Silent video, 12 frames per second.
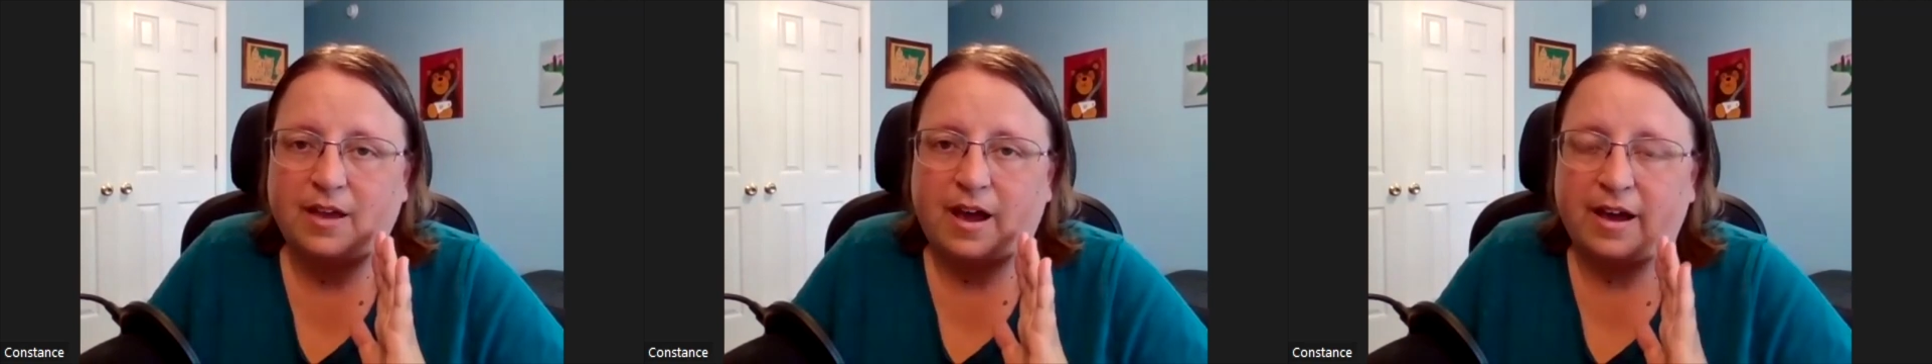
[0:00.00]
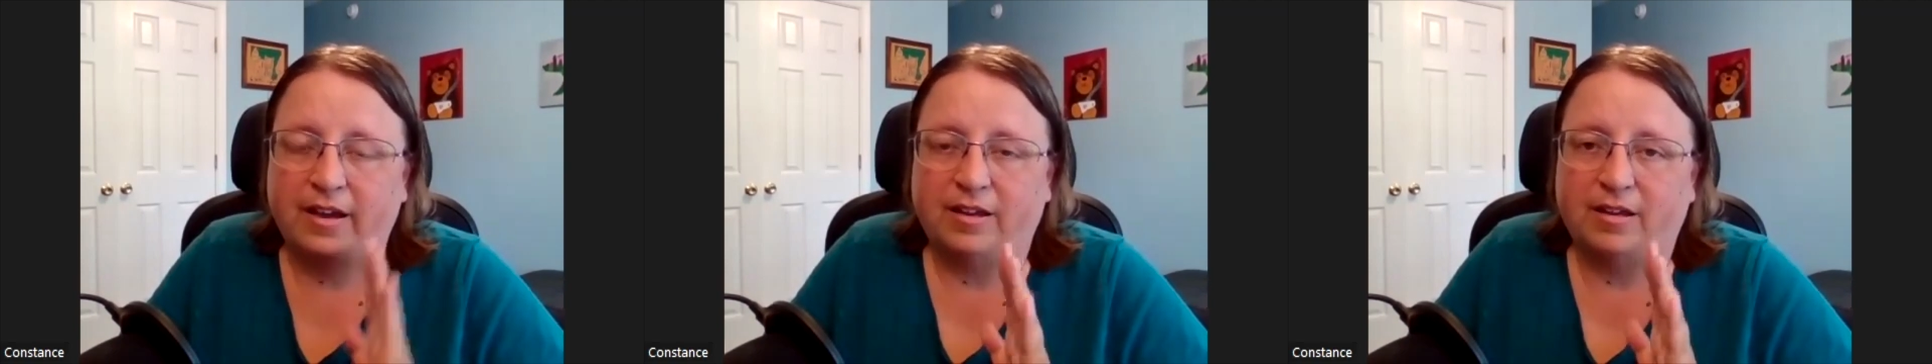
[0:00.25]

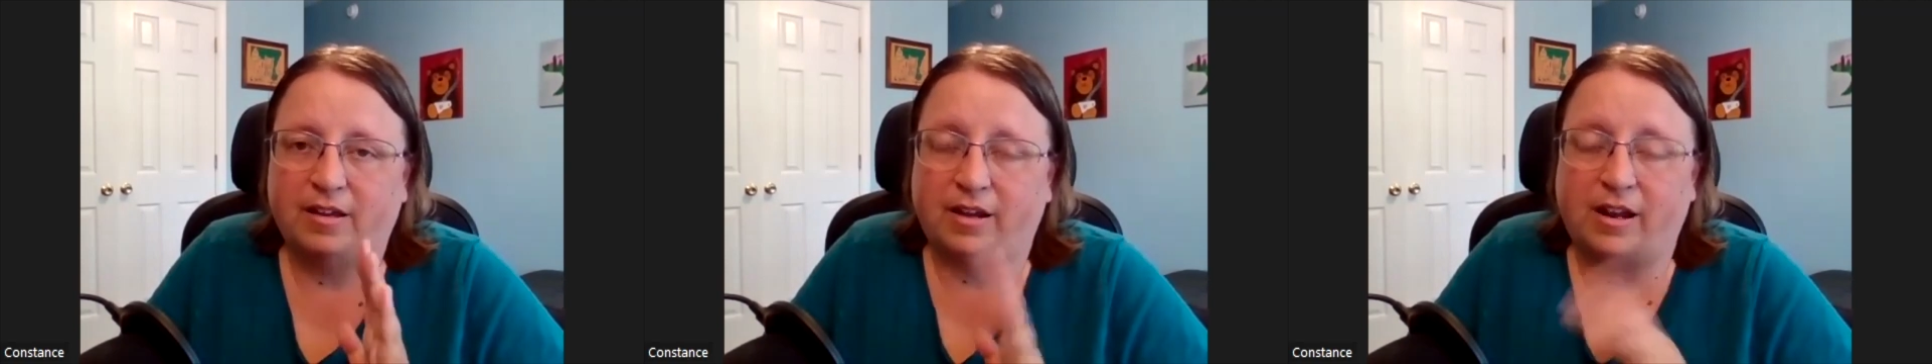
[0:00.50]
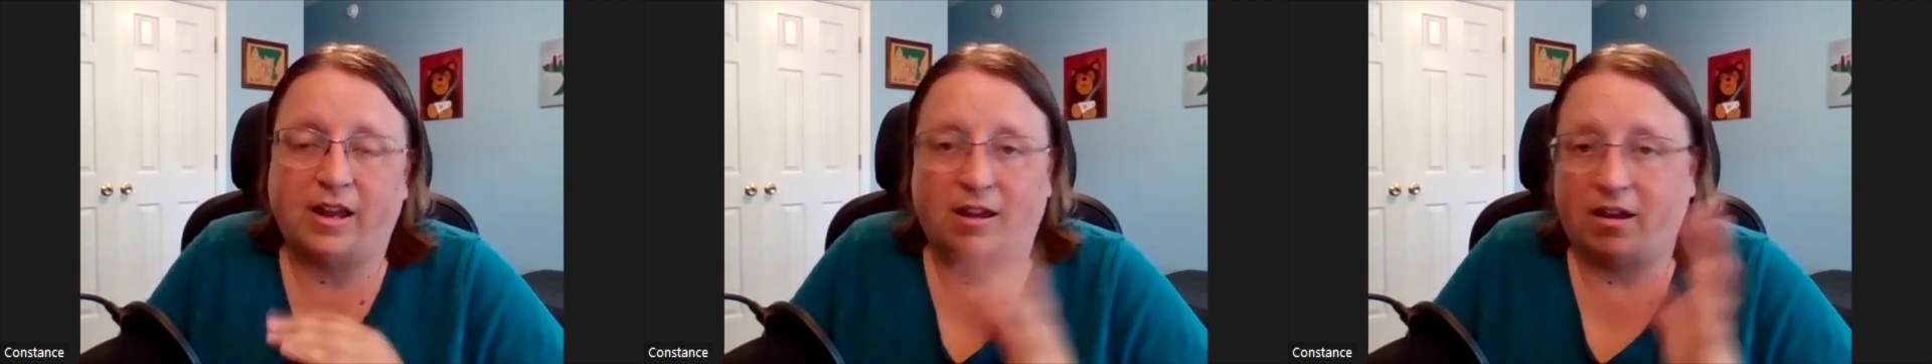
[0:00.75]

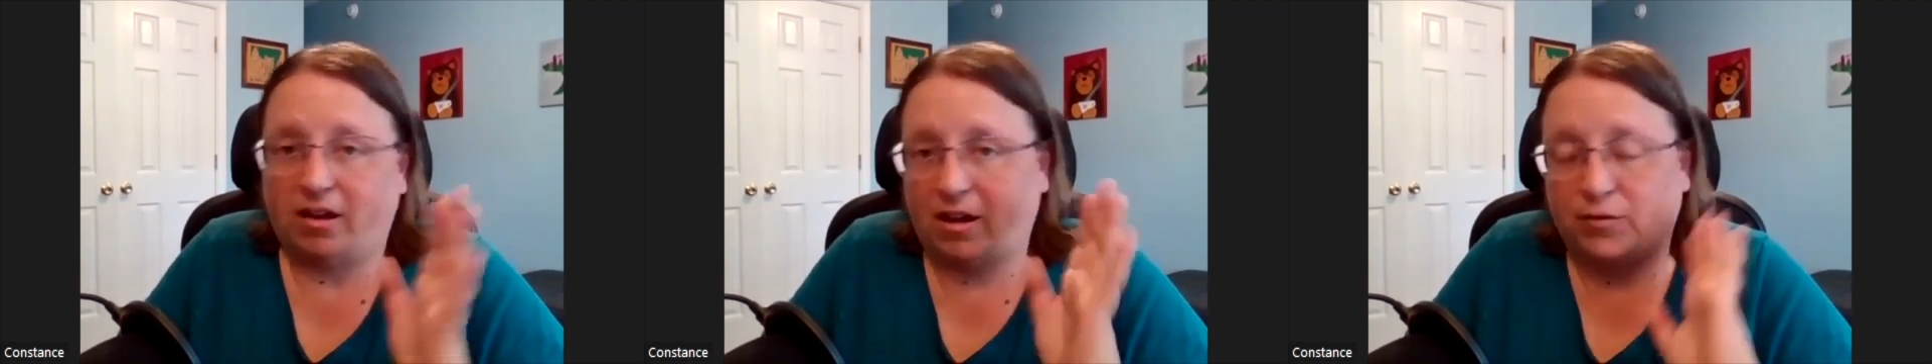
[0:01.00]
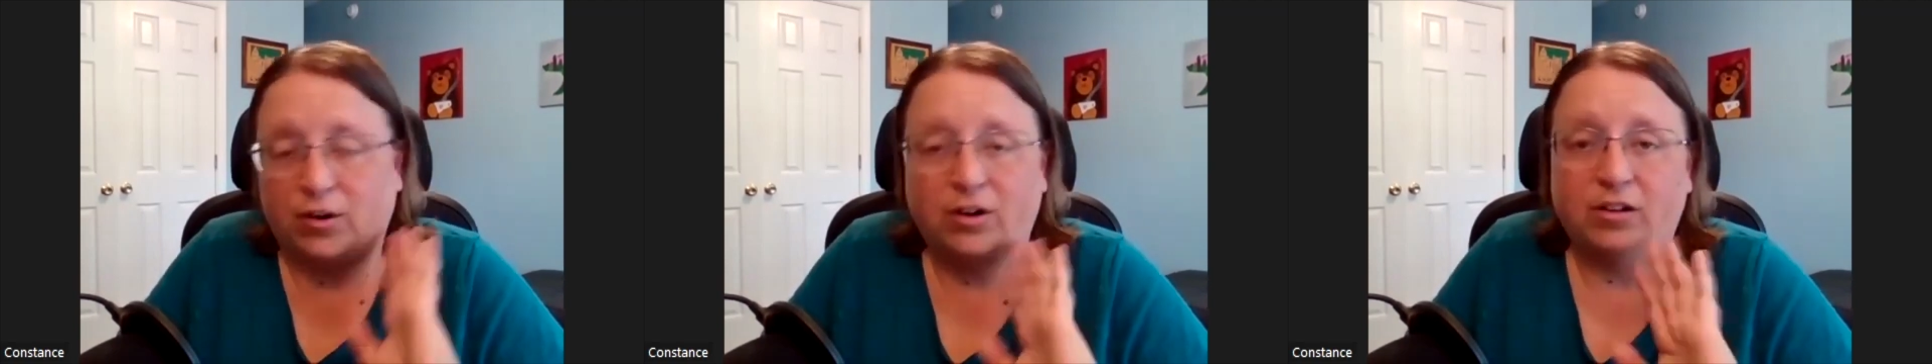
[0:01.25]

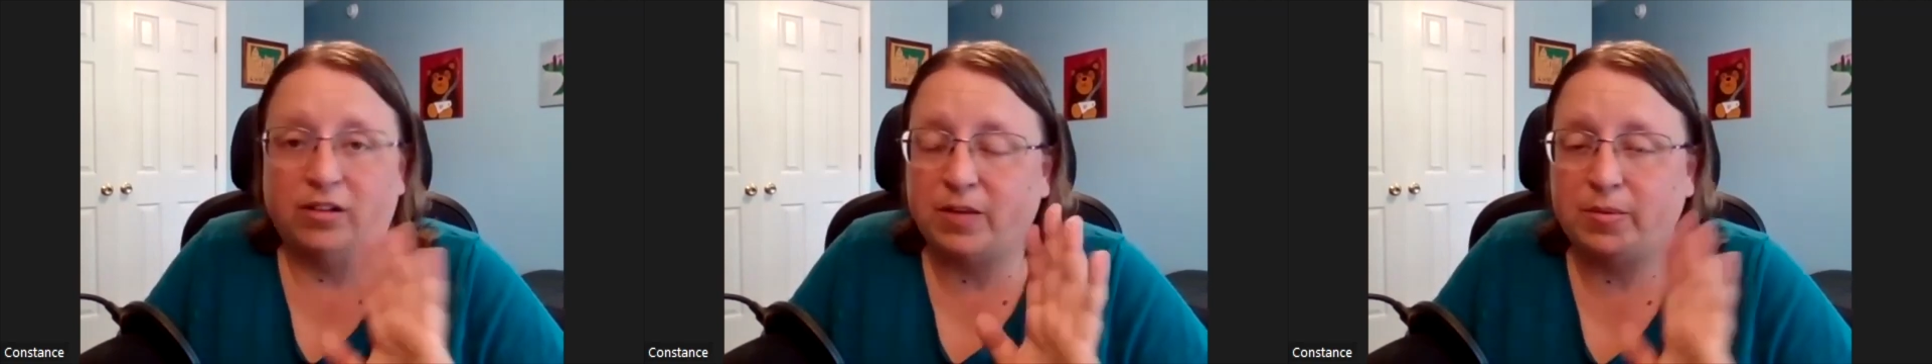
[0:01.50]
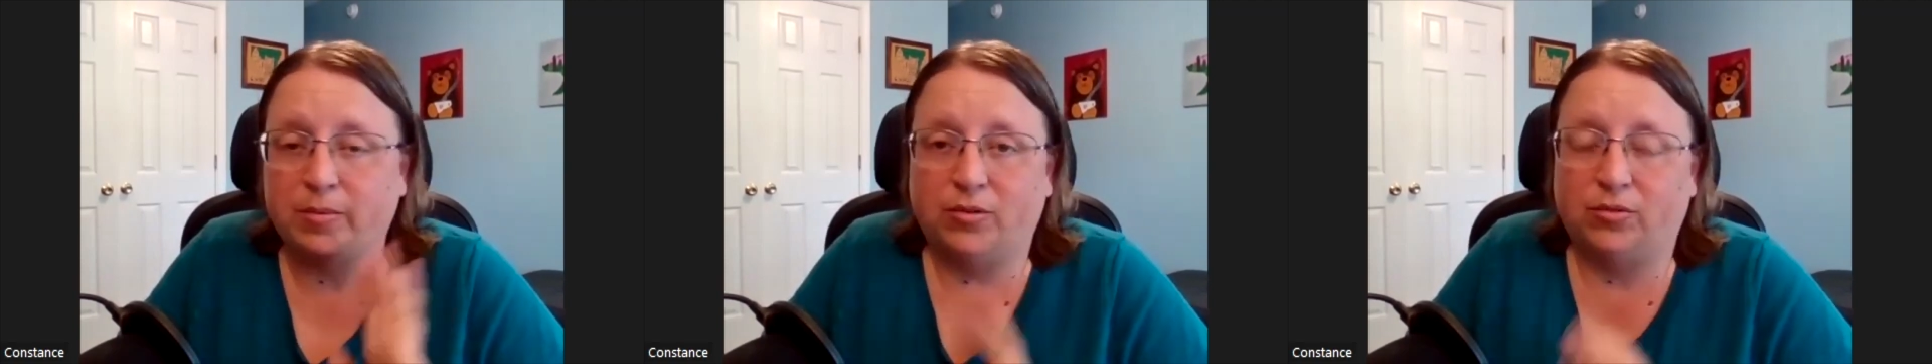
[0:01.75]
I've heard a lot of
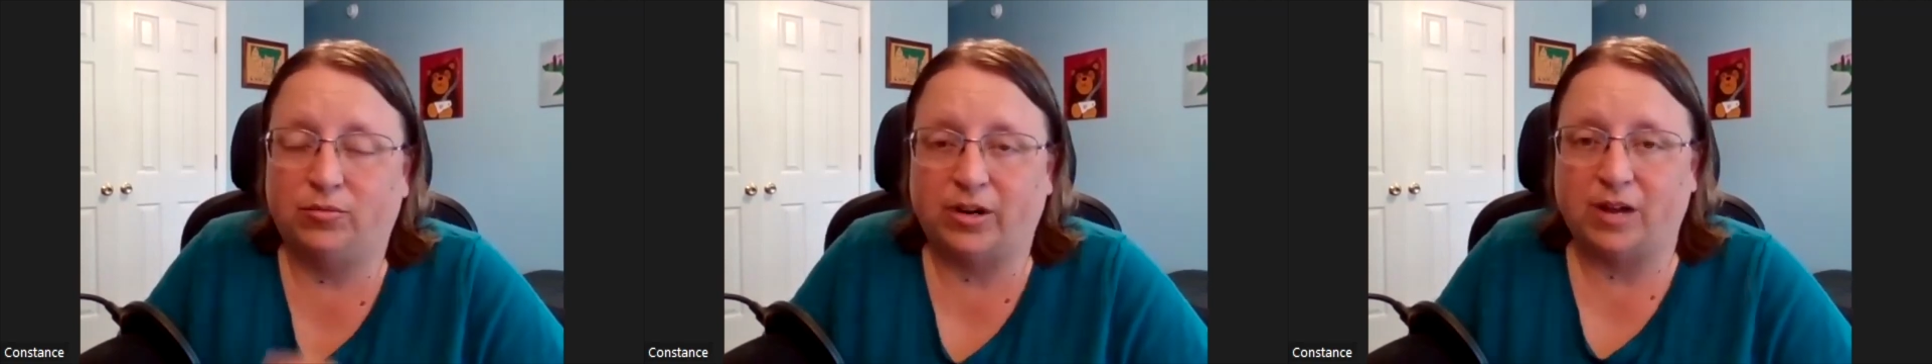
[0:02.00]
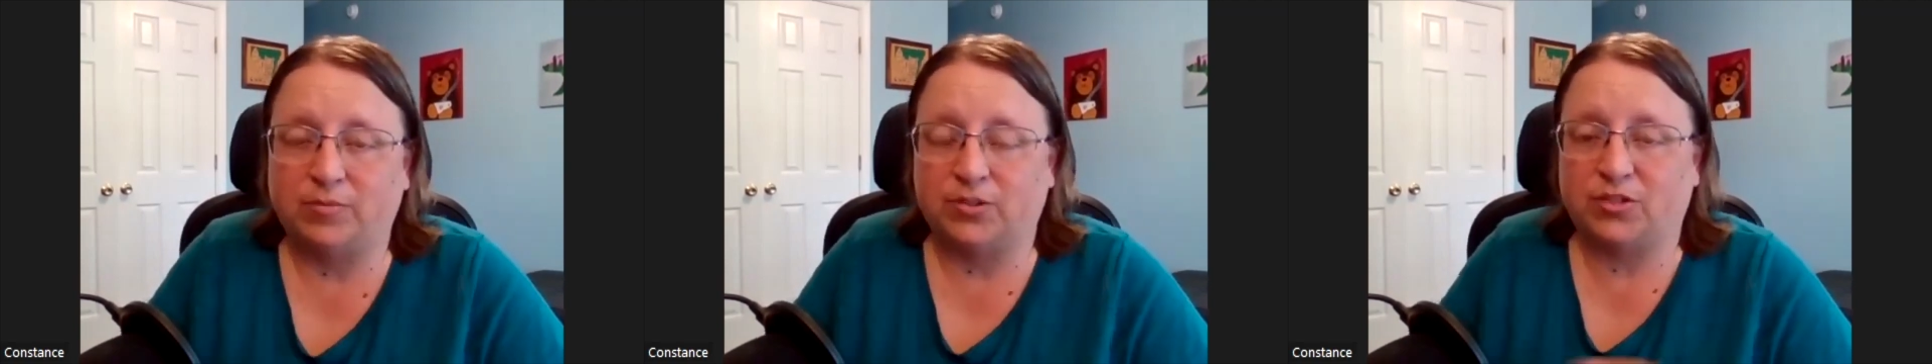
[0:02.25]
people
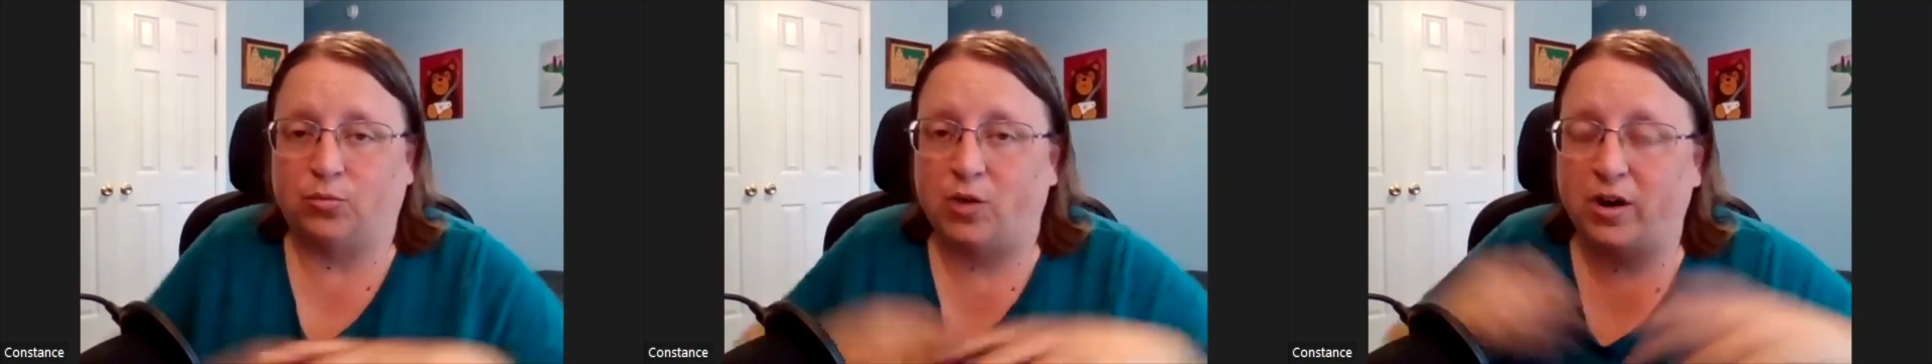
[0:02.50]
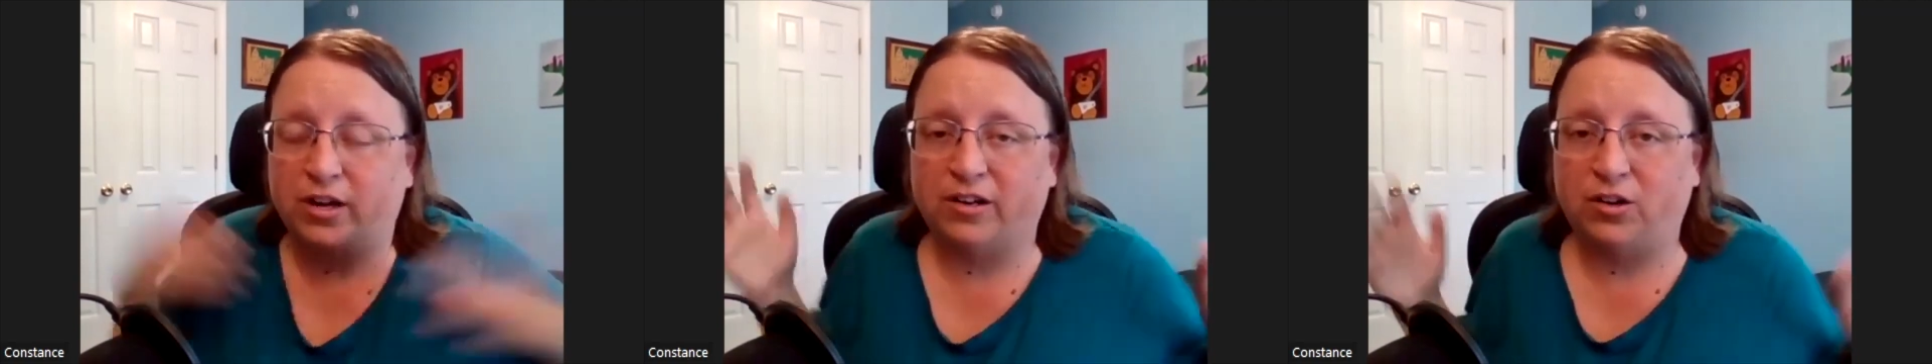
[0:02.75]
when I'm just
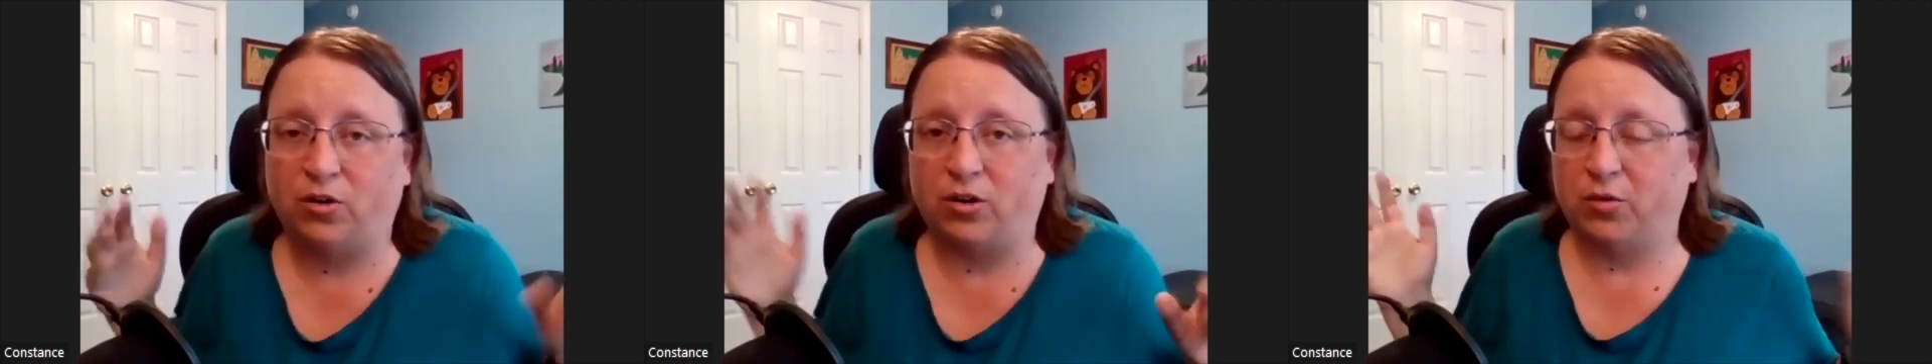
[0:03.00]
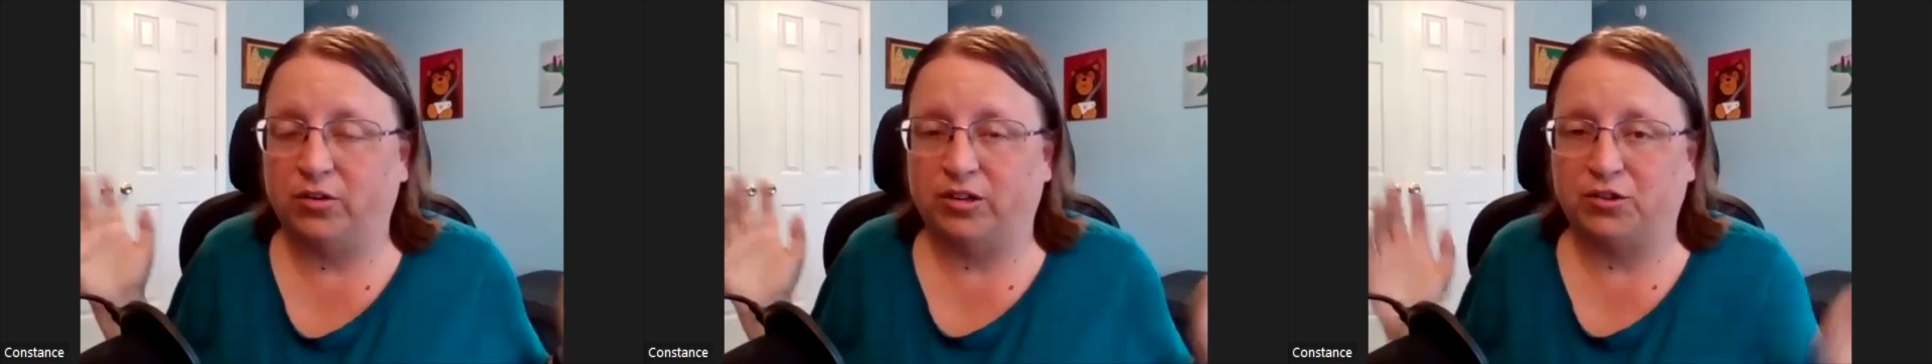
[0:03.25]
walking in New York
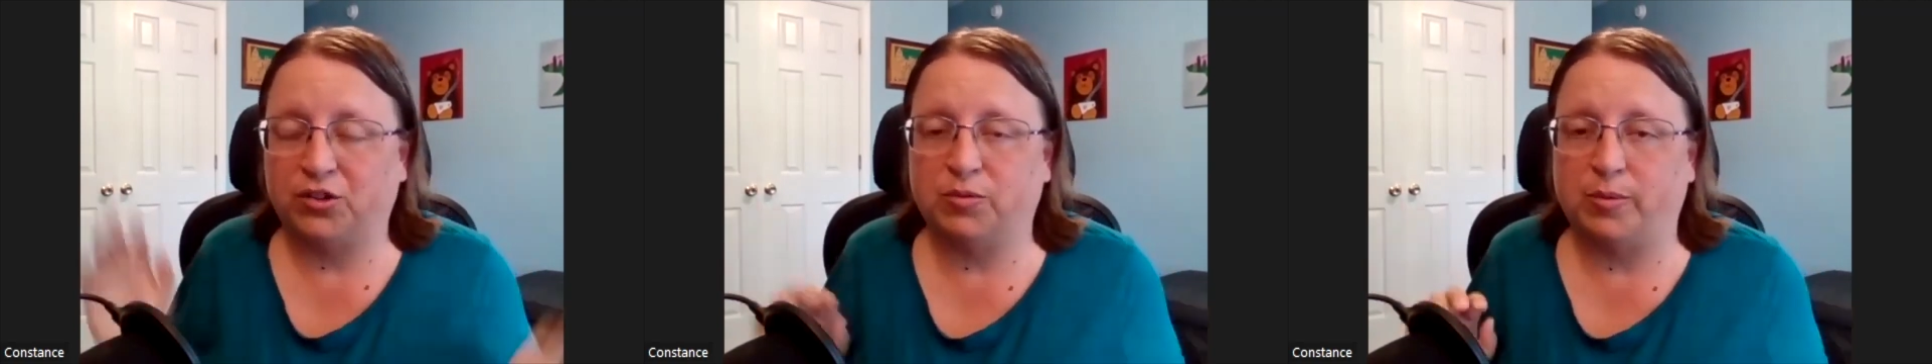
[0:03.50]
going to other shows,